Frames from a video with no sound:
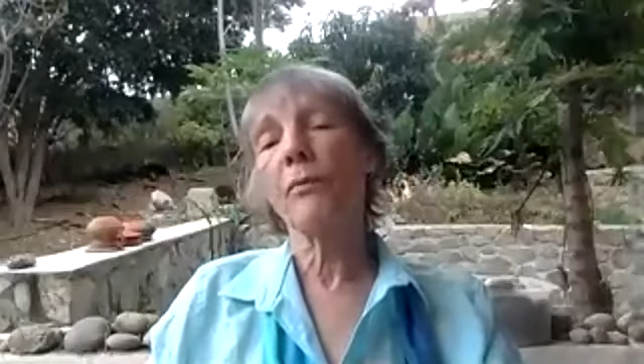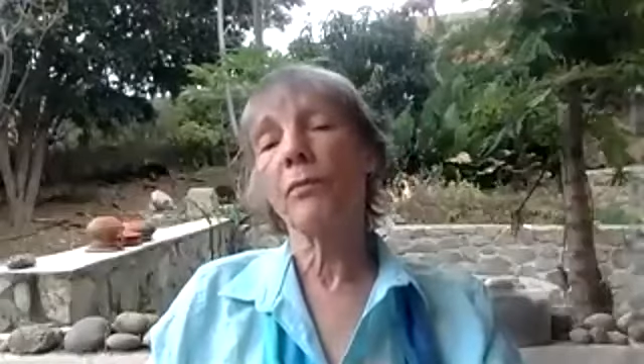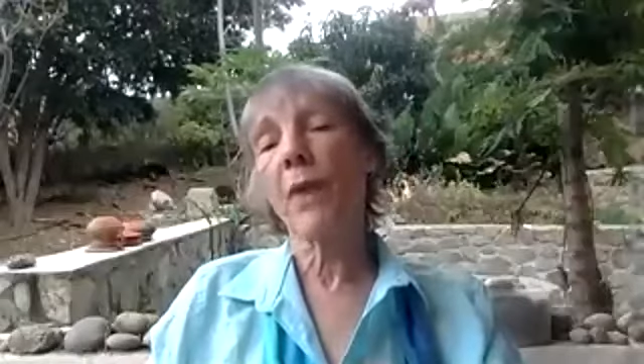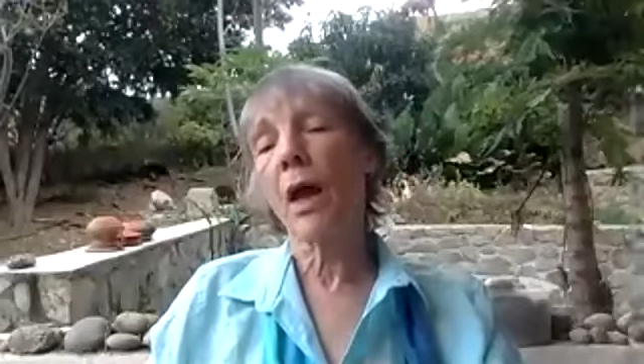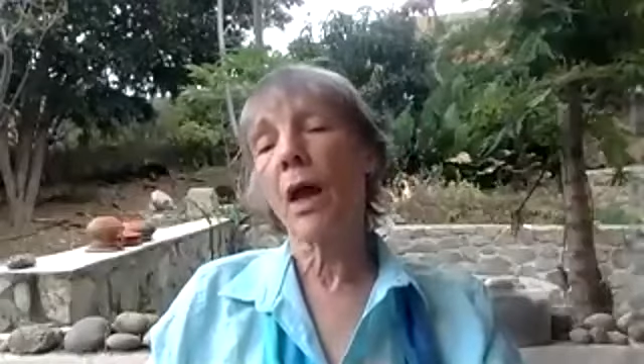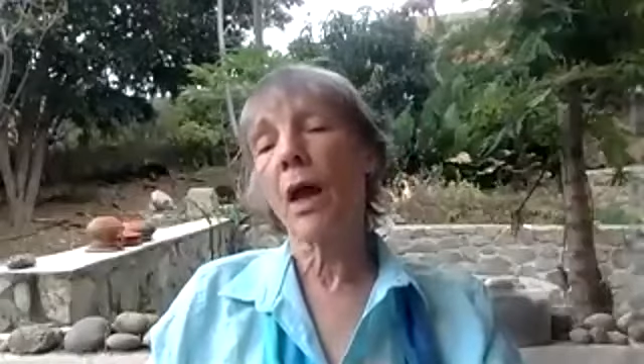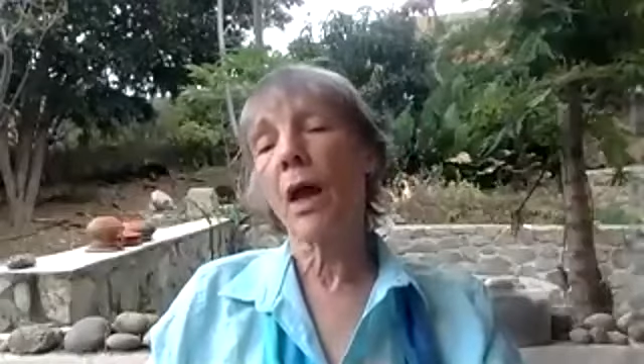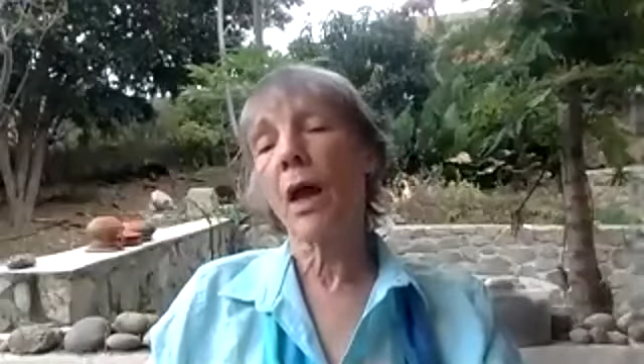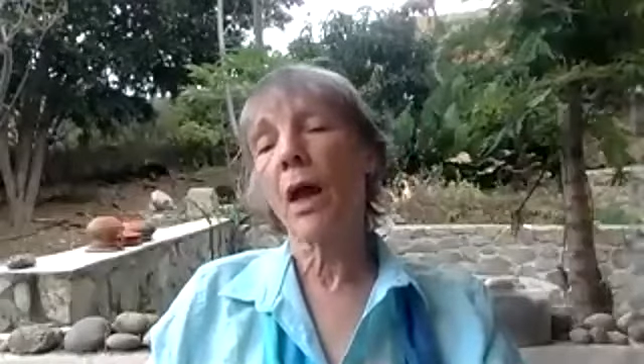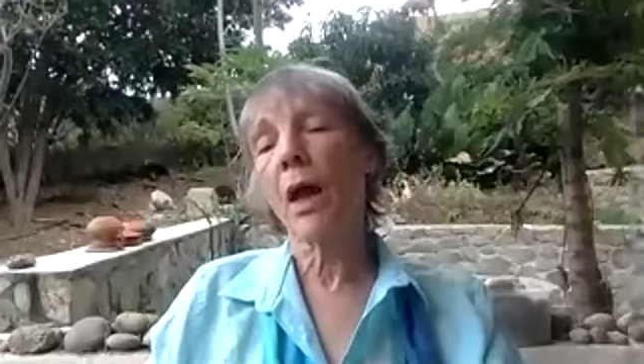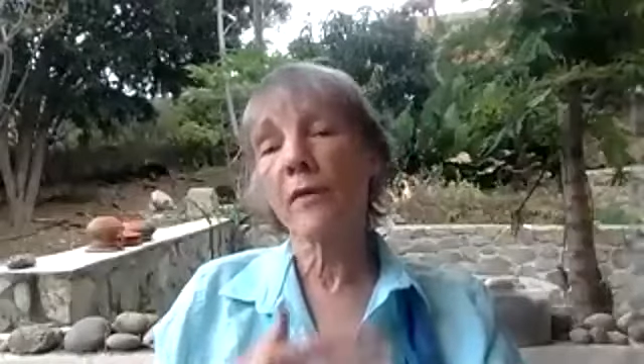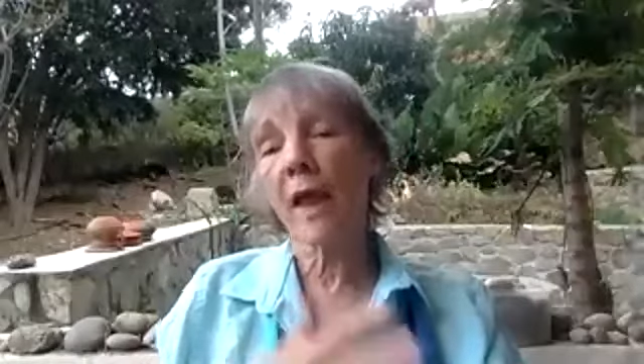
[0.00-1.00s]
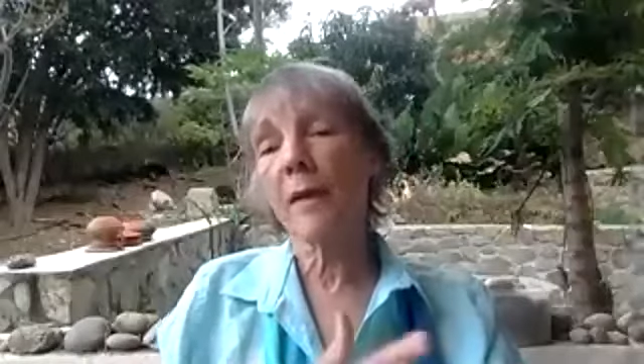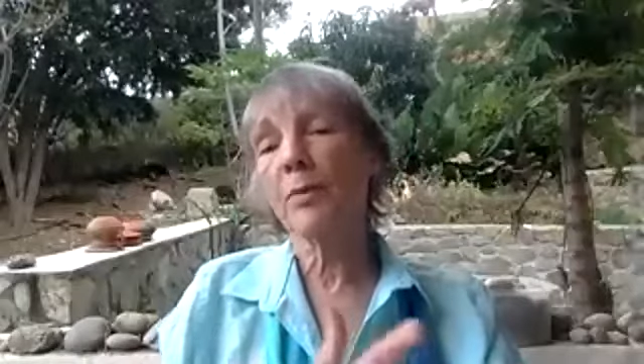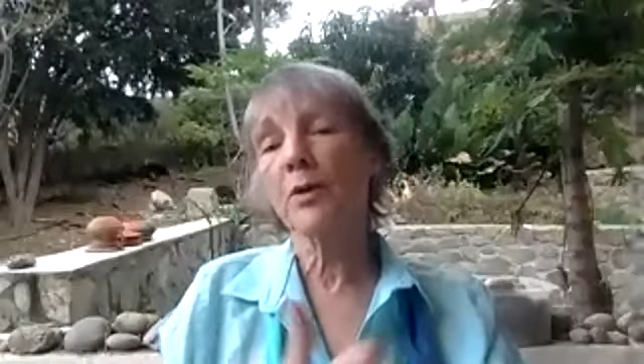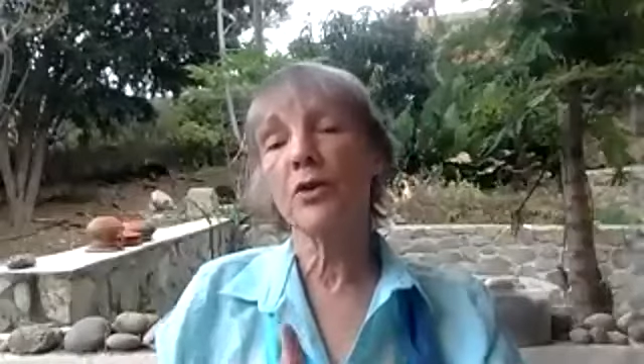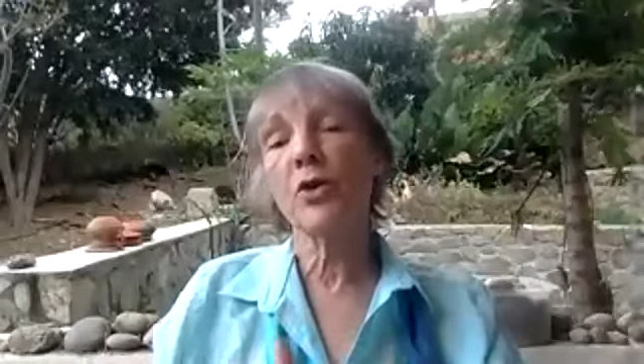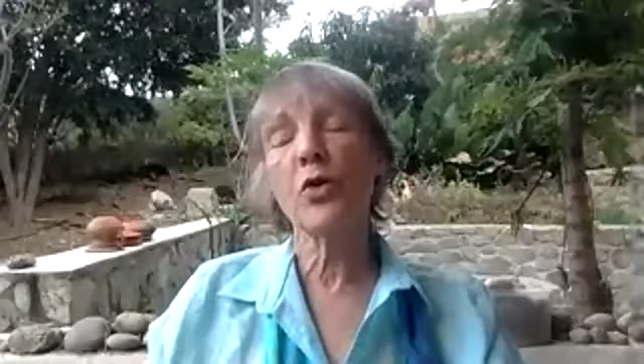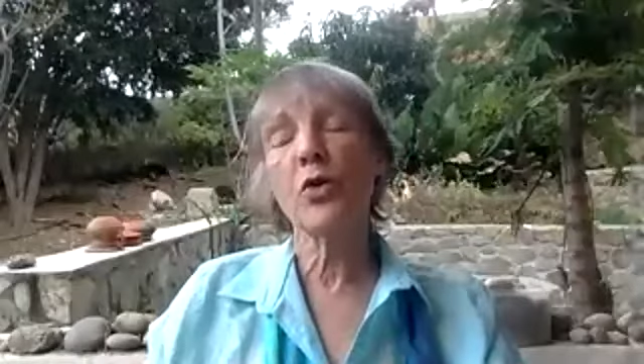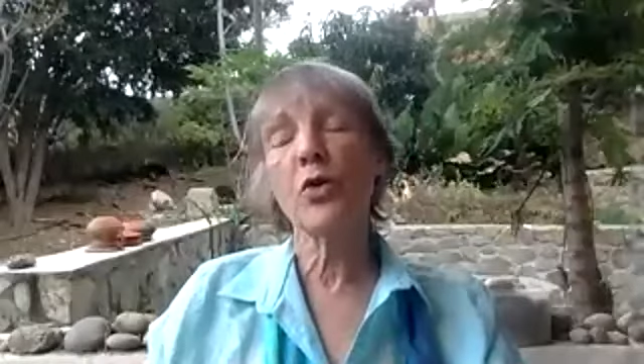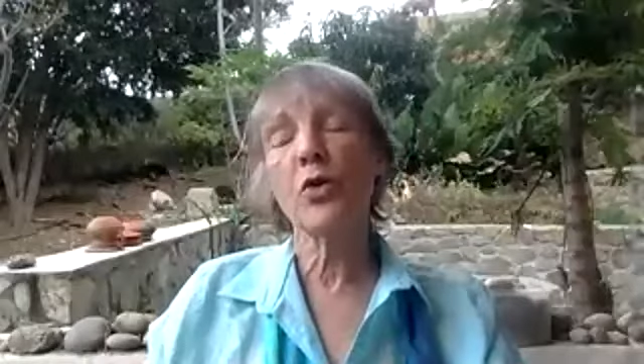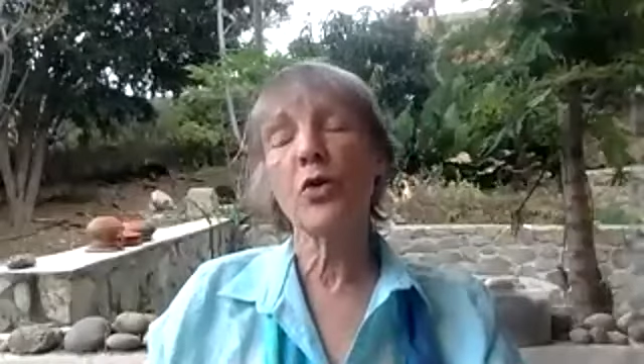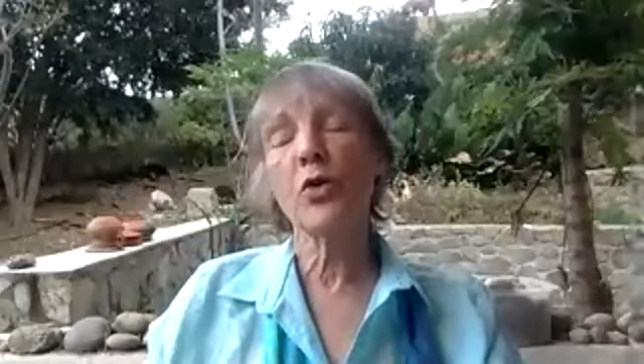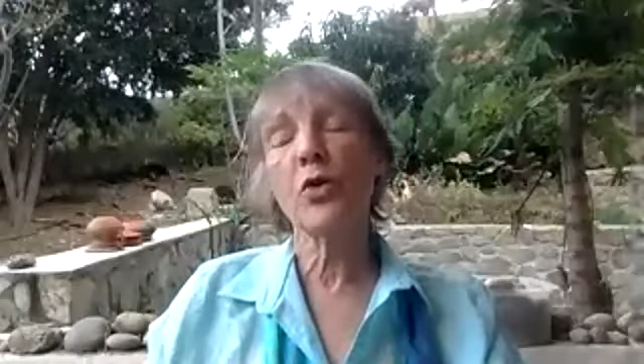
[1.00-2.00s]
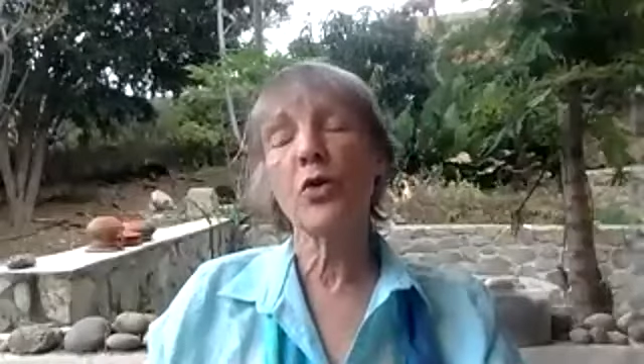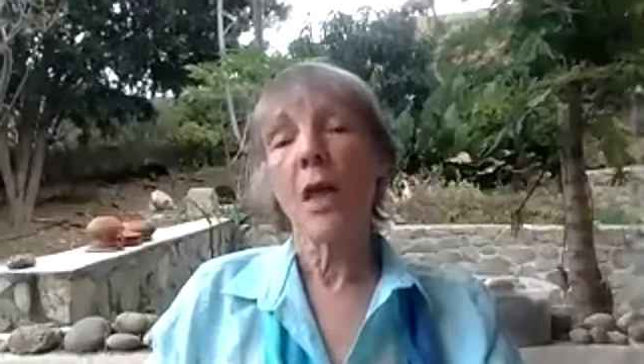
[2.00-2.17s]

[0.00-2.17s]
I was able to do that with,